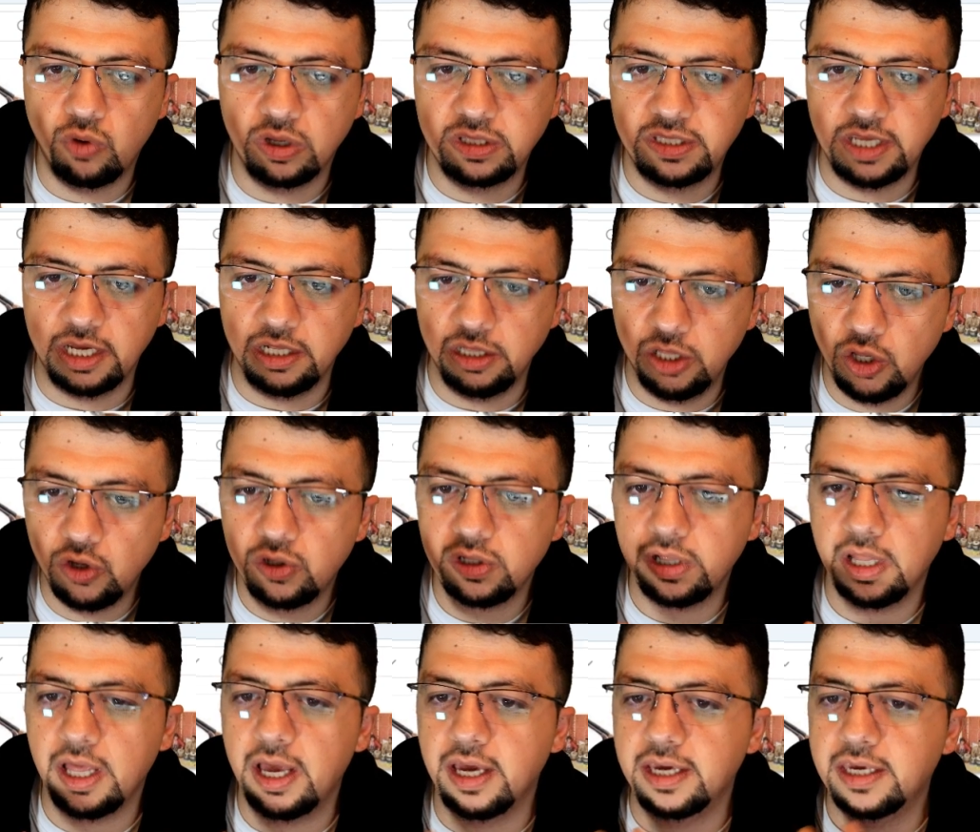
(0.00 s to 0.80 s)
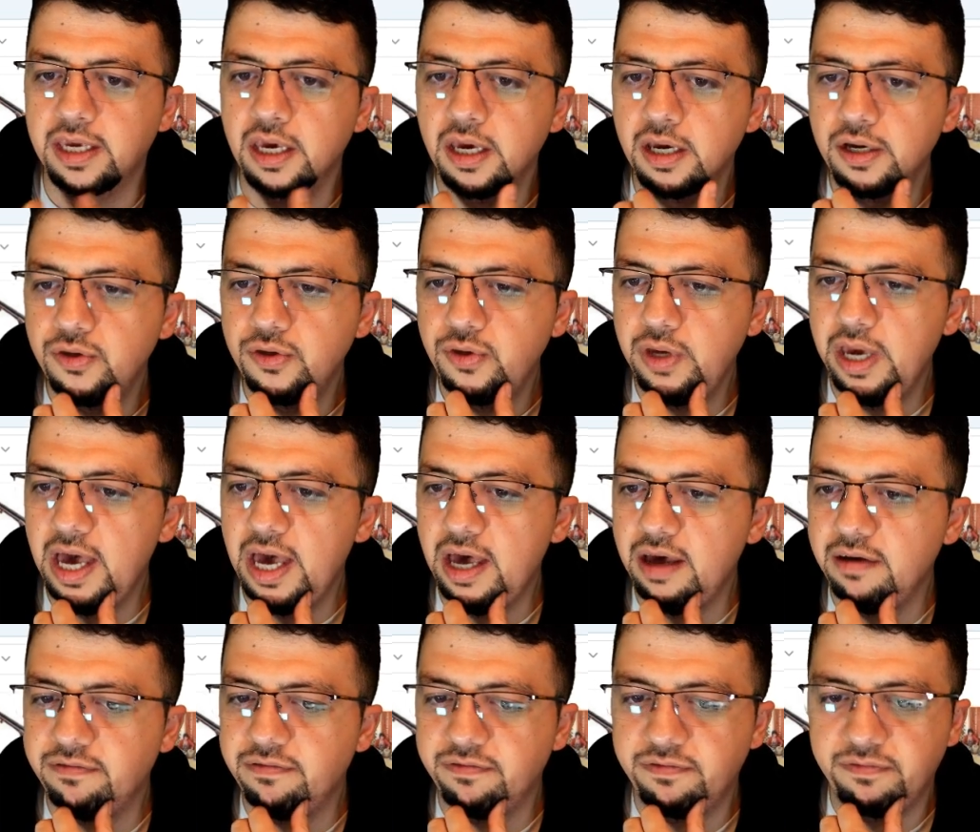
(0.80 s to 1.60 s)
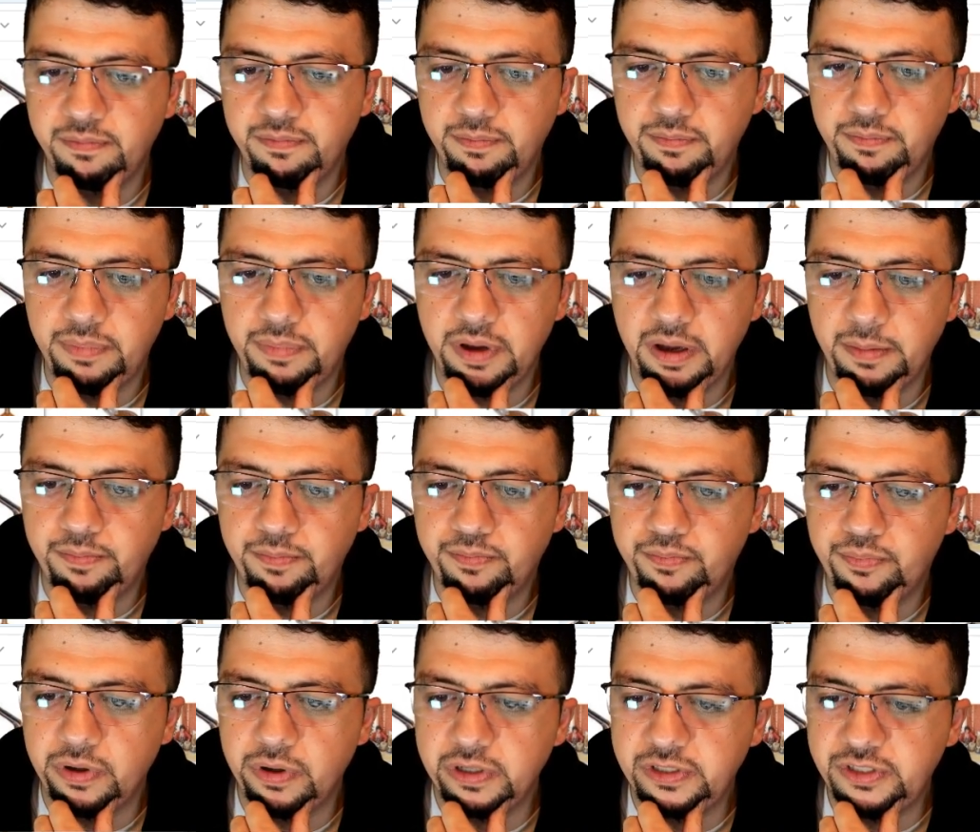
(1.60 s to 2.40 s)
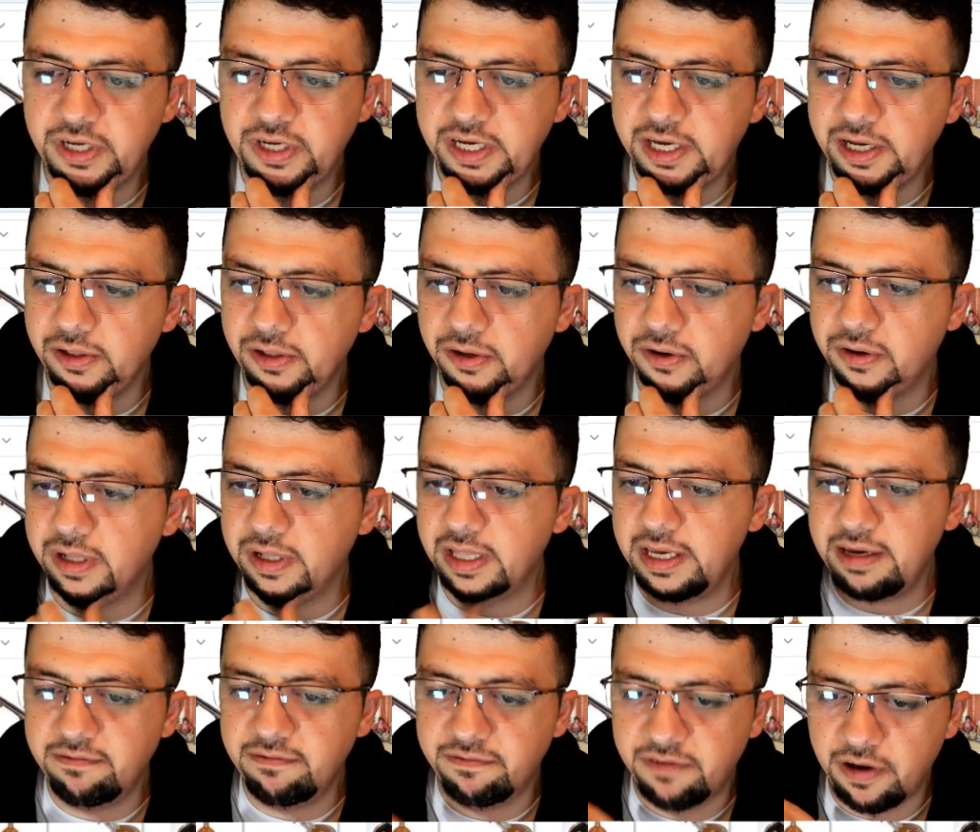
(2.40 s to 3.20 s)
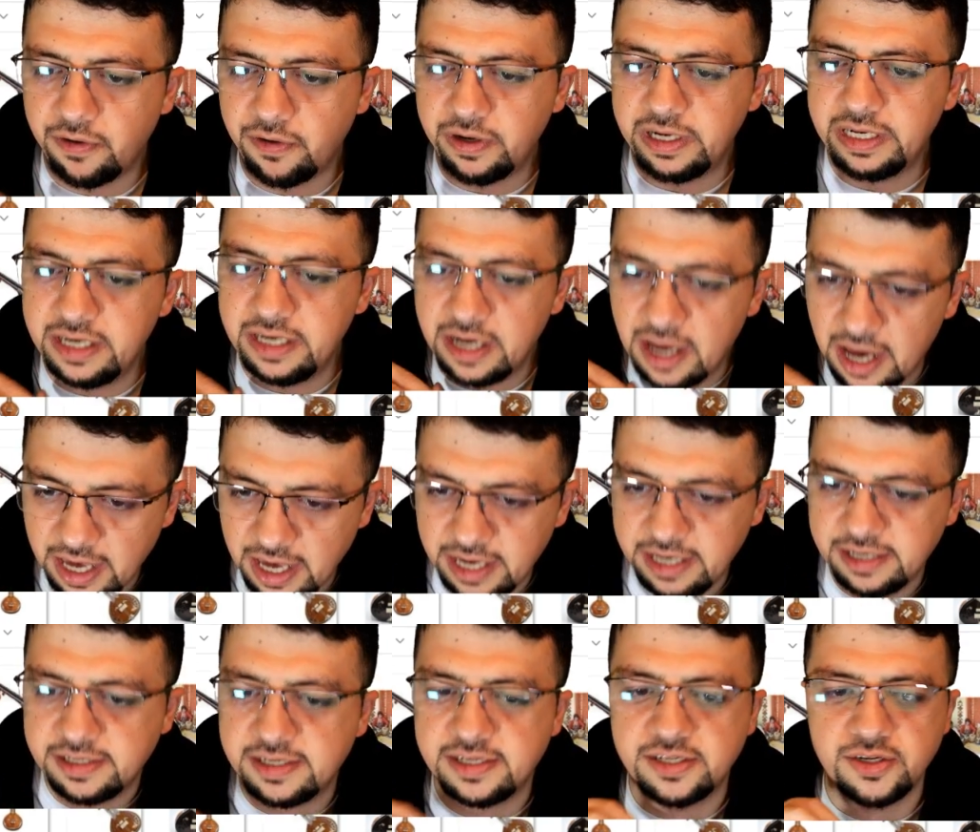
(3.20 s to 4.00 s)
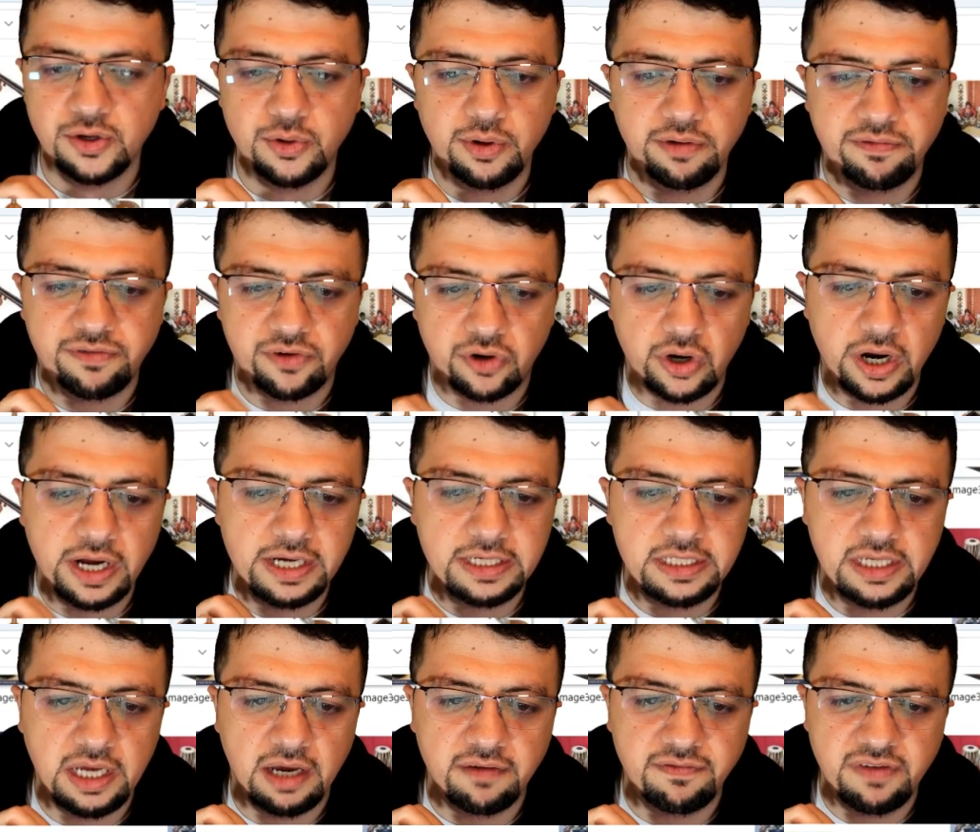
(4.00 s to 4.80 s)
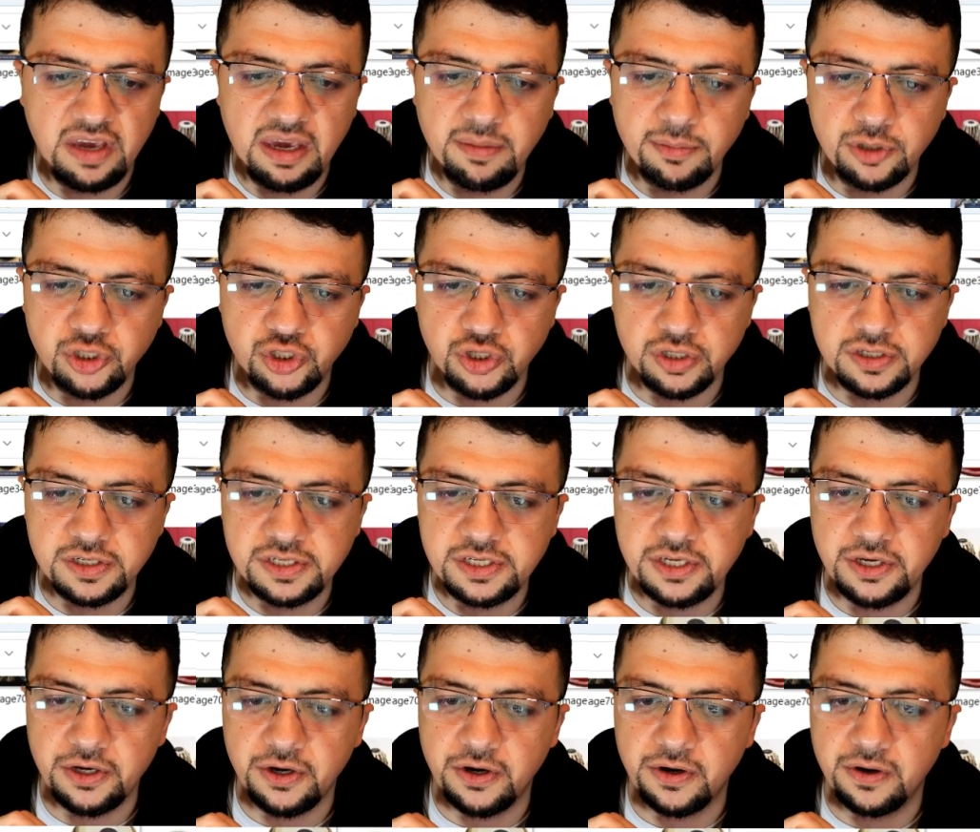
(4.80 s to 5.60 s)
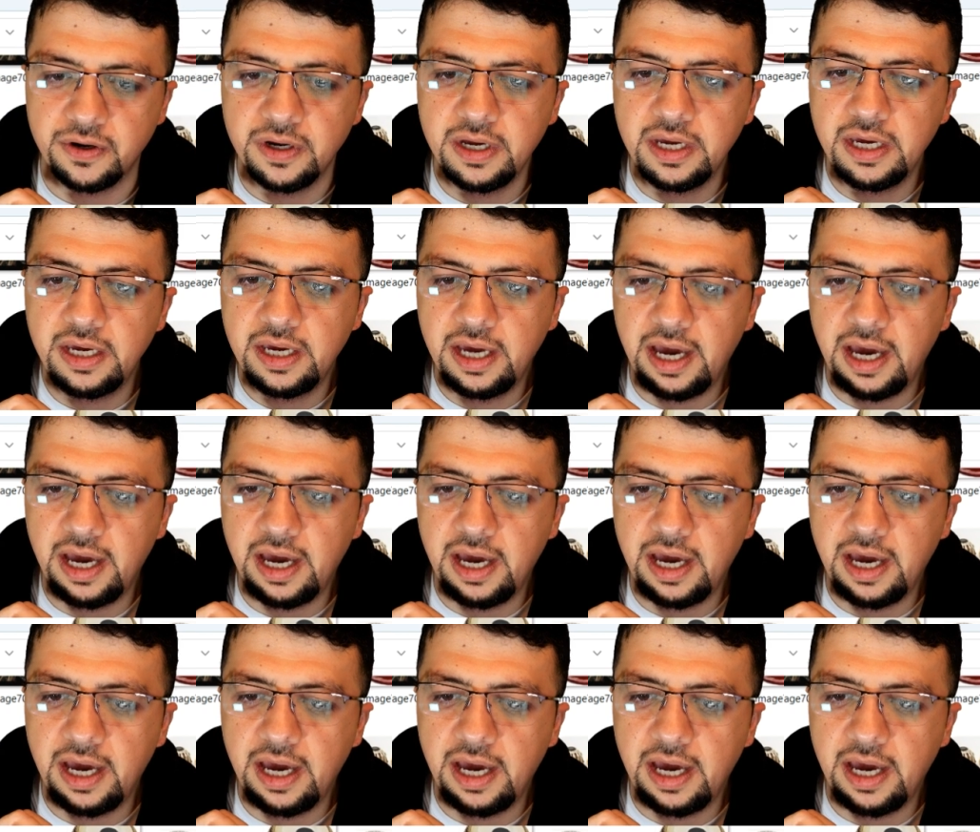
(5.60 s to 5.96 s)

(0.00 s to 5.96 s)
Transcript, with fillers: what they look like, you have a particularly very nice sort of variety of images here.